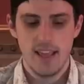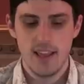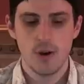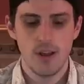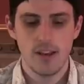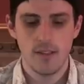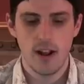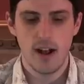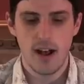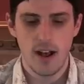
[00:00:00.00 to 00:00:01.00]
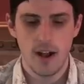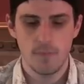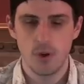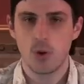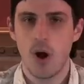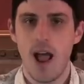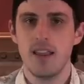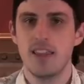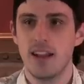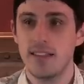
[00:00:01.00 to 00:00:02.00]
Here in The
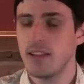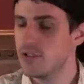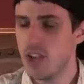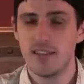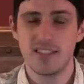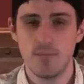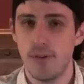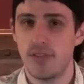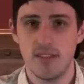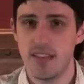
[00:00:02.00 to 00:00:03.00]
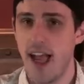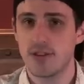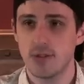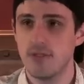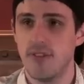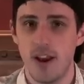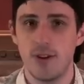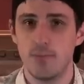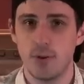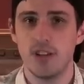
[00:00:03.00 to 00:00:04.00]
Karate Kid, I think Jaden Smith is actually
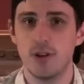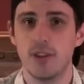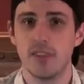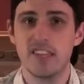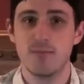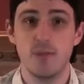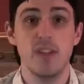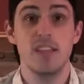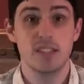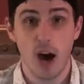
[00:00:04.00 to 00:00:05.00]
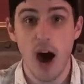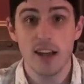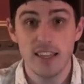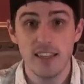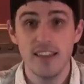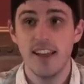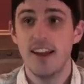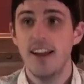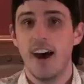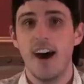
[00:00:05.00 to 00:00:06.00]
pretty good in this movie. He's cocky.
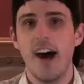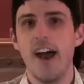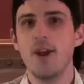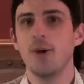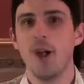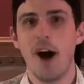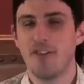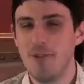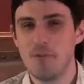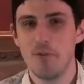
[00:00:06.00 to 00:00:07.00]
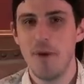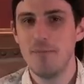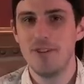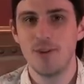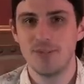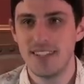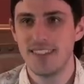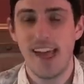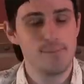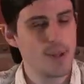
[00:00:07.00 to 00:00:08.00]
I know a lot of people maybe don't
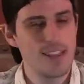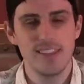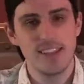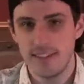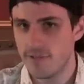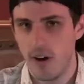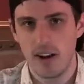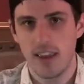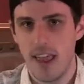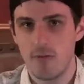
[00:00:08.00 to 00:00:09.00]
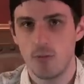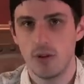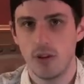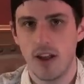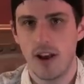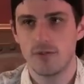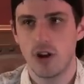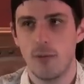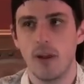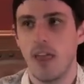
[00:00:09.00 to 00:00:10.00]
dig that, but I think he's funny and really kind of
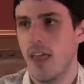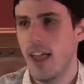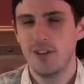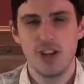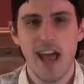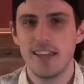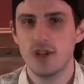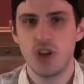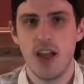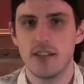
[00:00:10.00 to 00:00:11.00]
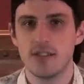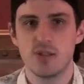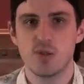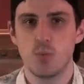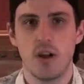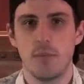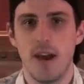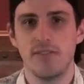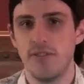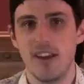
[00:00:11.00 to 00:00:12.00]
charming. And Jackie Chan is just one of
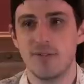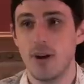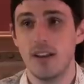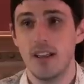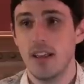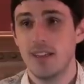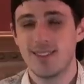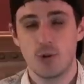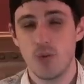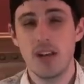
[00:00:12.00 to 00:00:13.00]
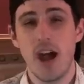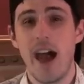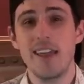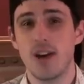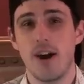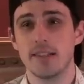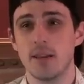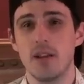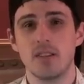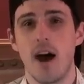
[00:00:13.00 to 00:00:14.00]
my favorite screen icons.
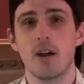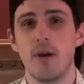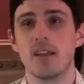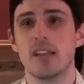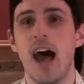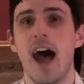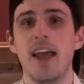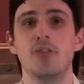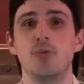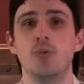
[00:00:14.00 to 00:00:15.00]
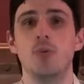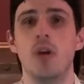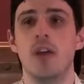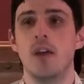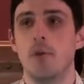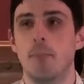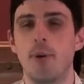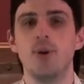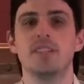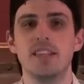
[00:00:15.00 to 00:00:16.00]
I mean, talk about a guy who
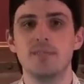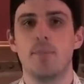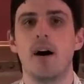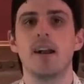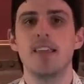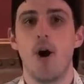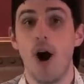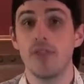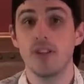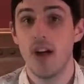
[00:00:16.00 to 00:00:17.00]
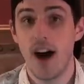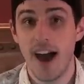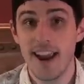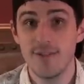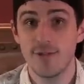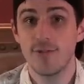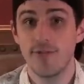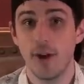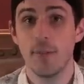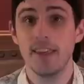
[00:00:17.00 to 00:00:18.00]
puts his body on the line for
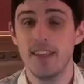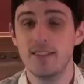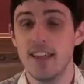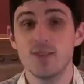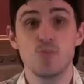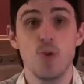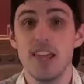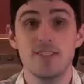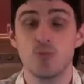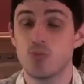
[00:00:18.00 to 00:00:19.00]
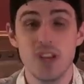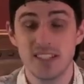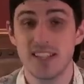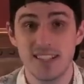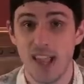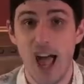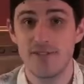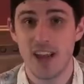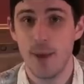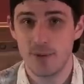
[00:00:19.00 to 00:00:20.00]
film. Like, he's risked his
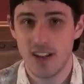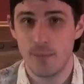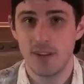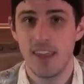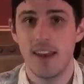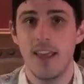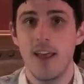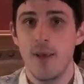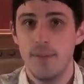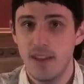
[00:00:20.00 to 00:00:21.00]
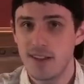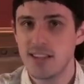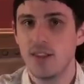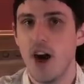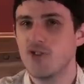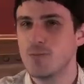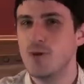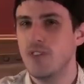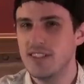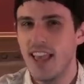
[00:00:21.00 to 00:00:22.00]
life time and time again because he loves
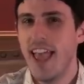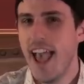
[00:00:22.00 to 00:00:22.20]
movies.